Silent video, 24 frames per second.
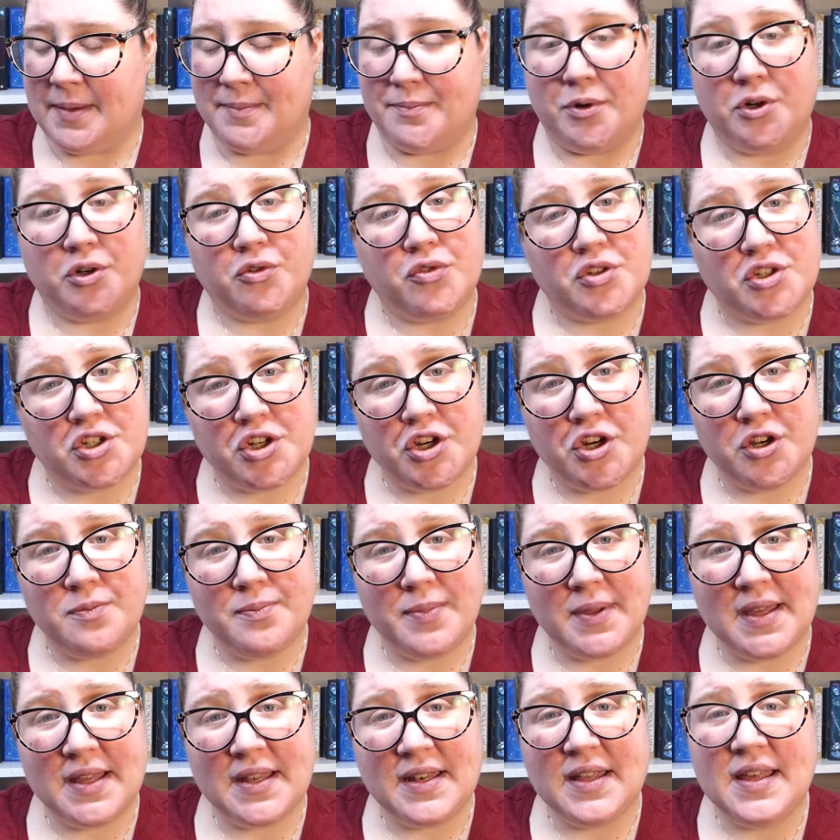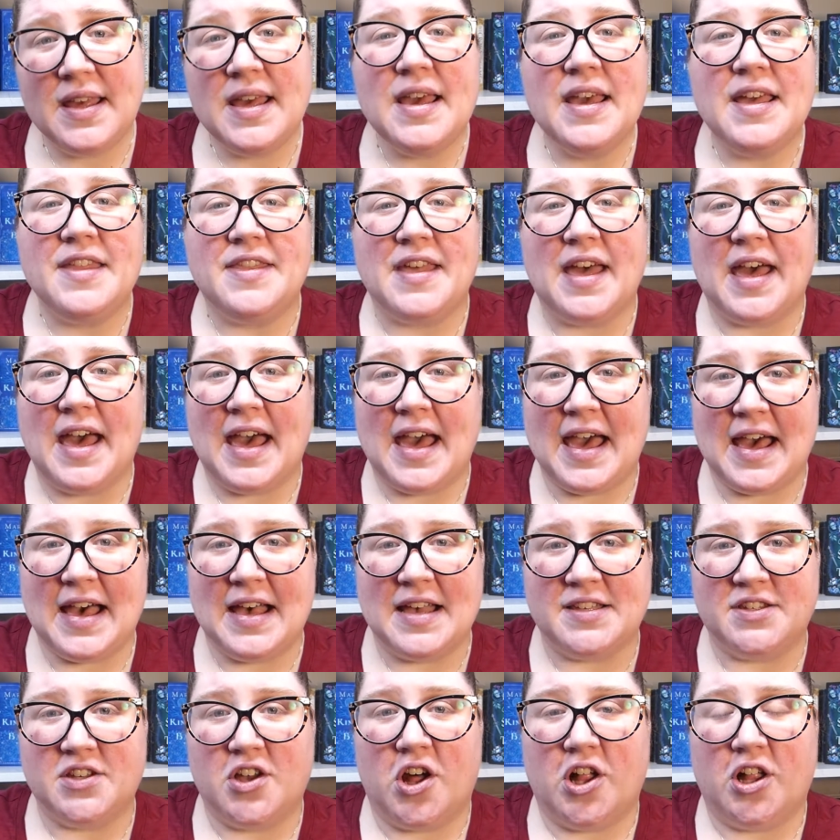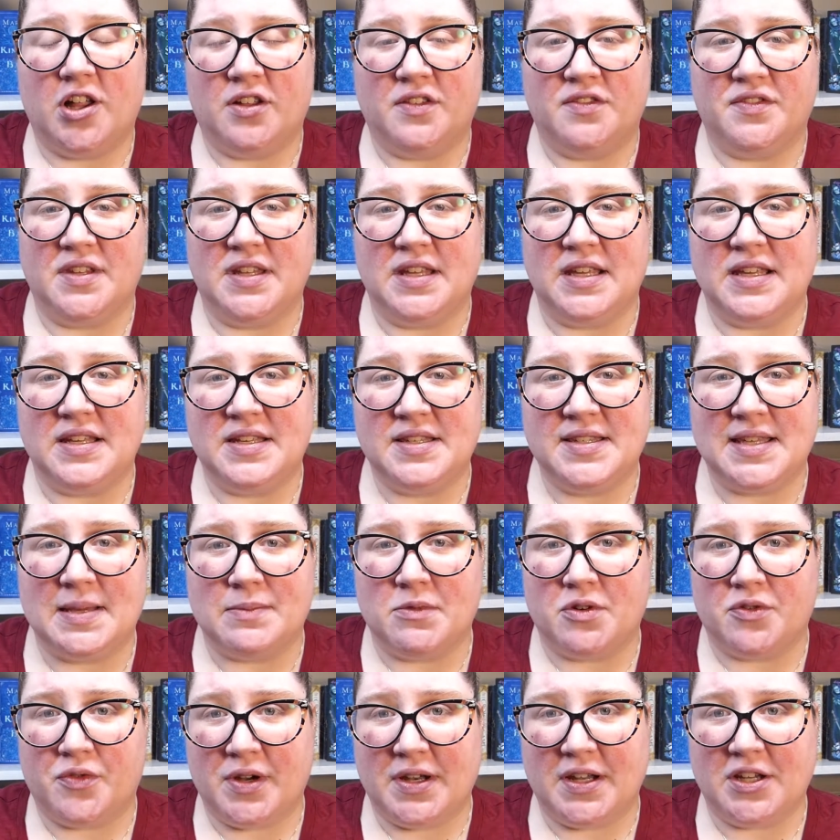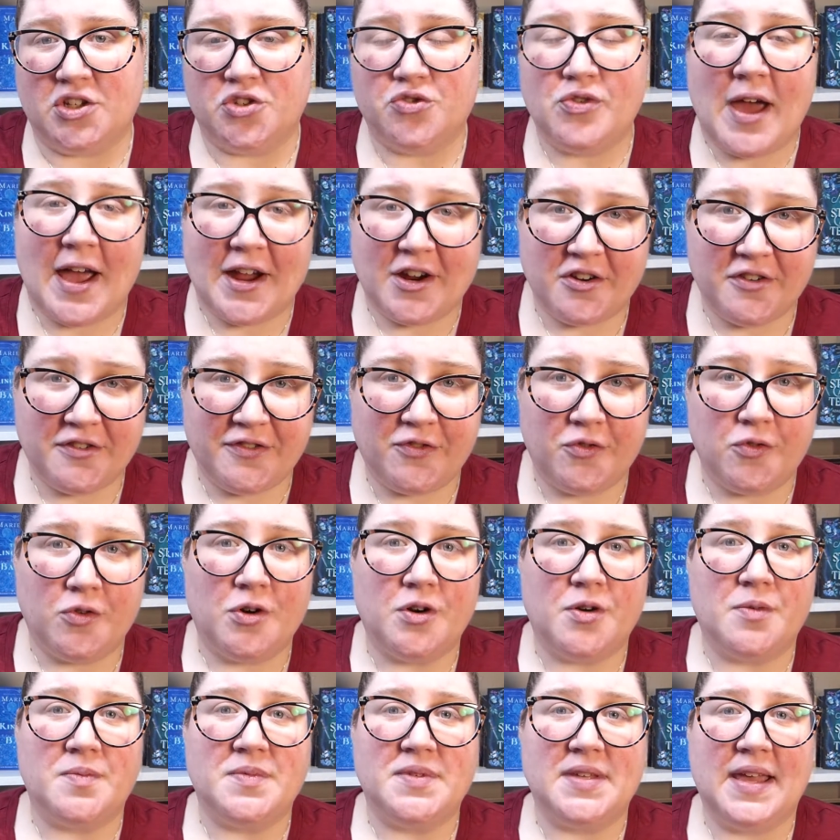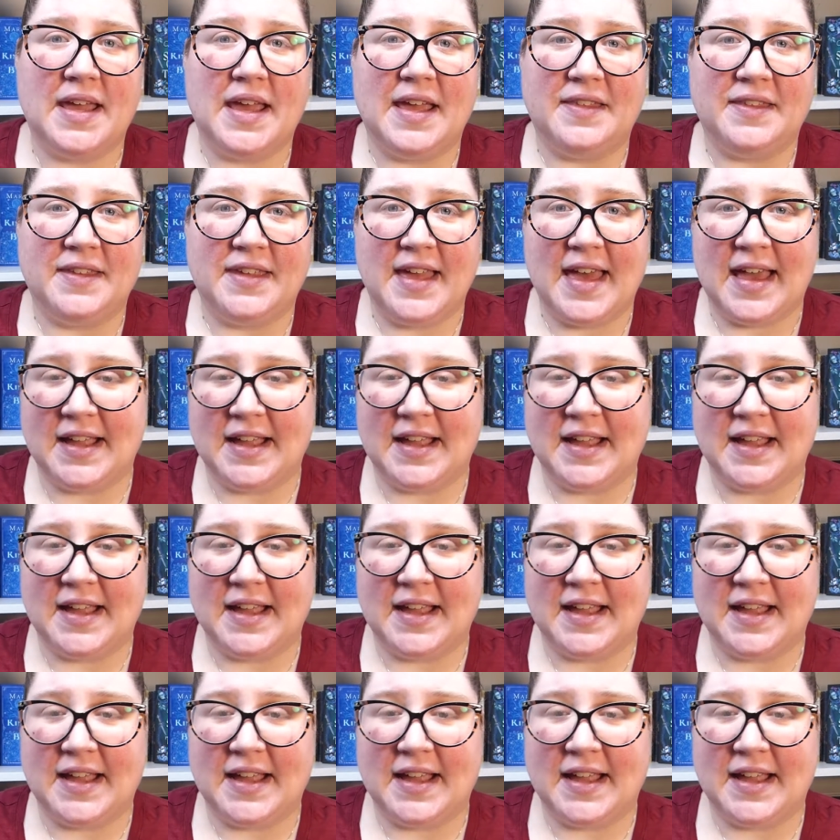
book return bin that has all the summer reading tracker forms and the